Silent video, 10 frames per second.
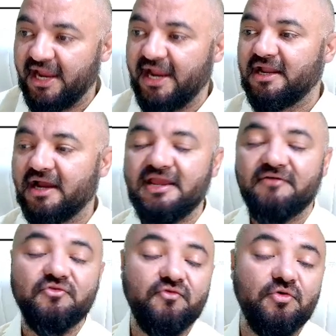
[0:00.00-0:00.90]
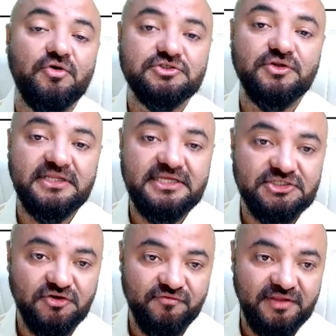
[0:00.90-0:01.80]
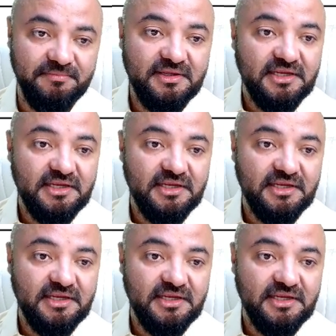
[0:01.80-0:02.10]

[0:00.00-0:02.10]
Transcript: And I have to focus on each of them.